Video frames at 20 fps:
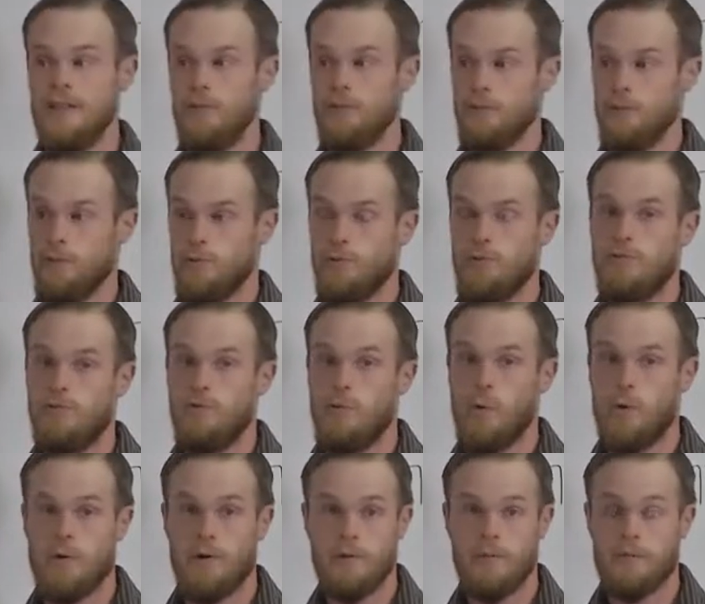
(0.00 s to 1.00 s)
Hebrew
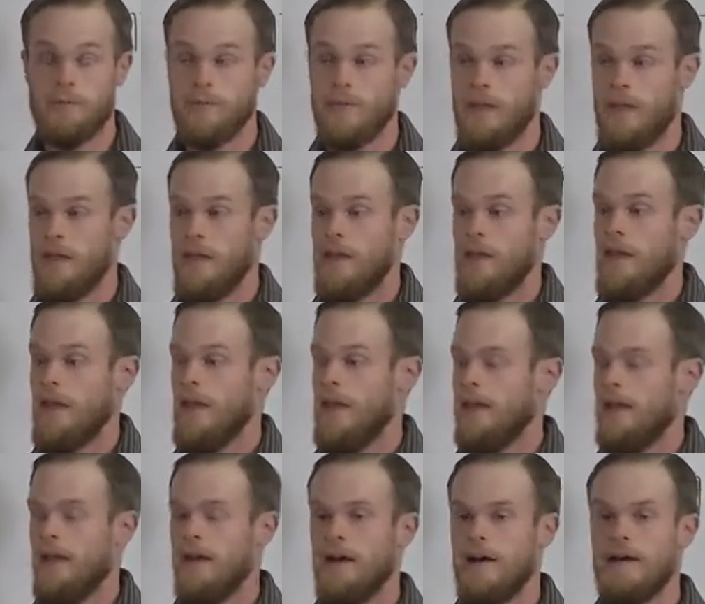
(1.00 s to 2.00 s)
4.
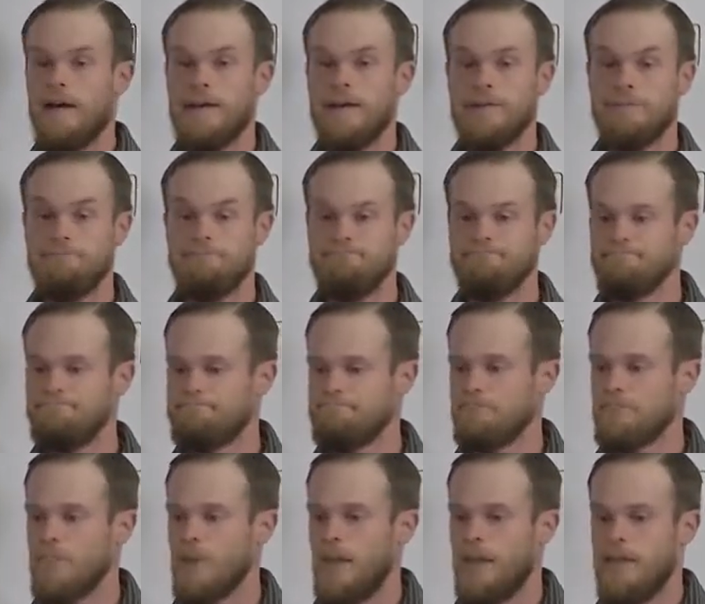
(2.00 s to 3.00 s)
And
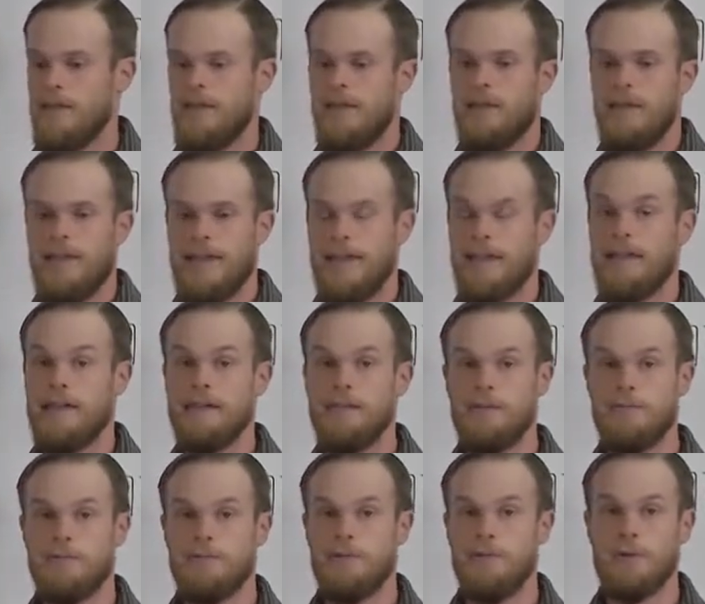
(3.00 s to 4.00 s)

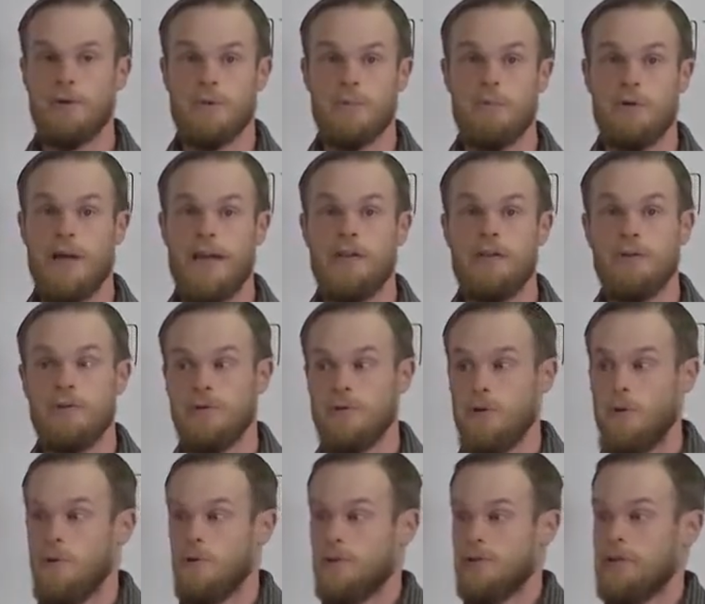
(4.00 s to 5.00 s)
if you're brand new to
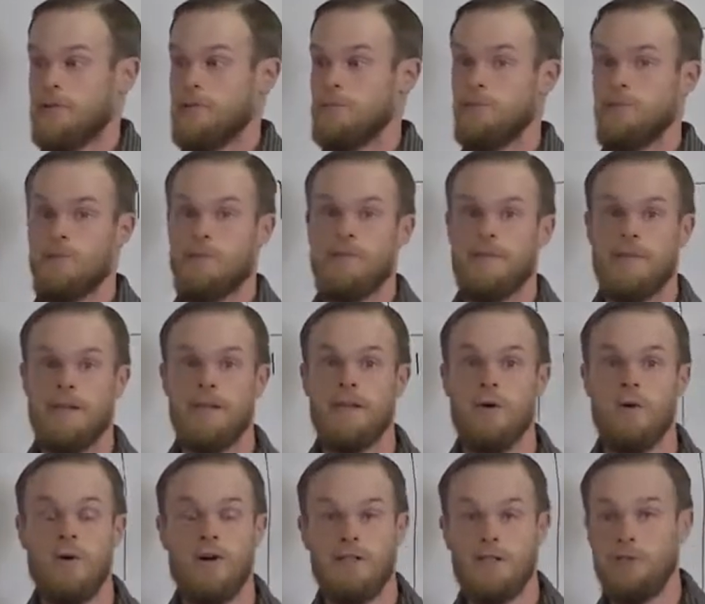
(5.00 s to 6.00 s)
the whole Hebrew
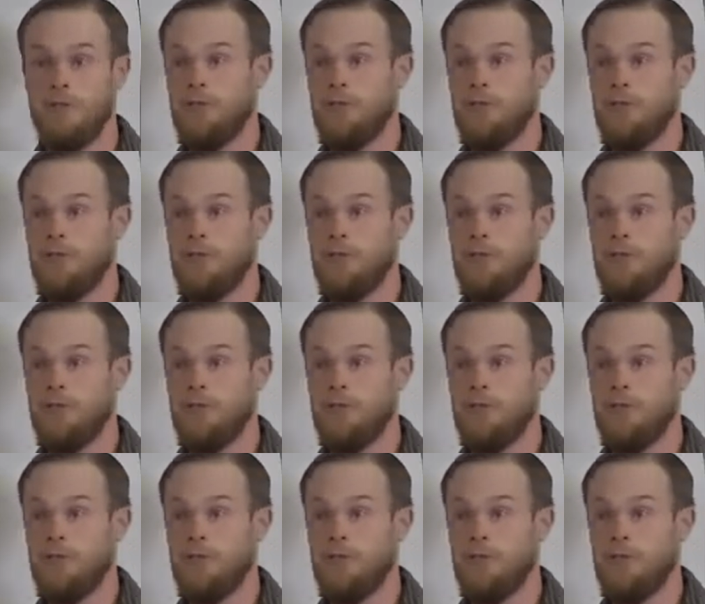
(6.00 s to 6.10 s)
thing, go on